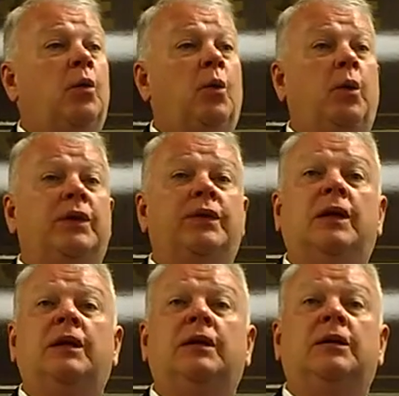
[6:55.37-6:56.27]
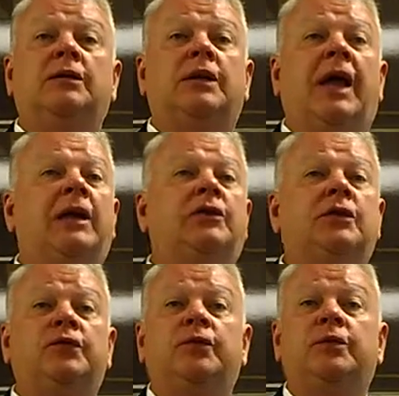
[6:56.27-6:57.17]
with
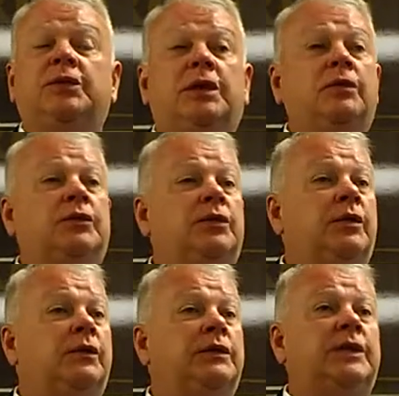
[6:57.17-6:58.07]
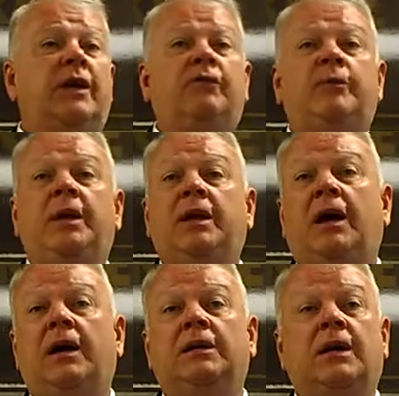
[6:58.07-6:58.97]
agents from Secret Service,
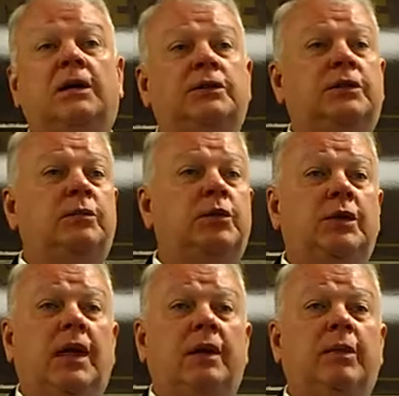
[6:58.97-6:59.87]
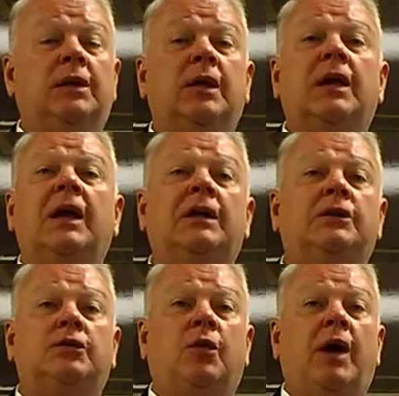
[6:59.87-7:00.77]
FBI, Customs, you name it, and
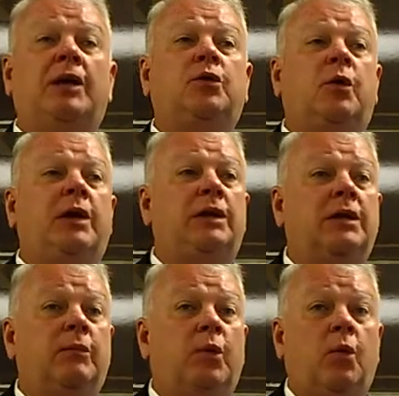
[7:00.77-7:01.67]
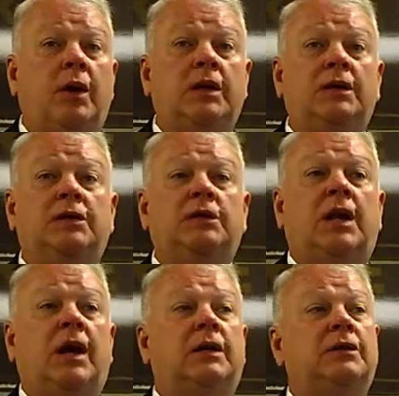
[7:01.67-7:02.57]
has graduated #1 in his
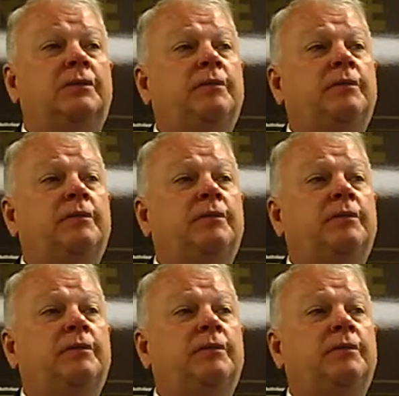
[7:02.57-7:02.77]
class.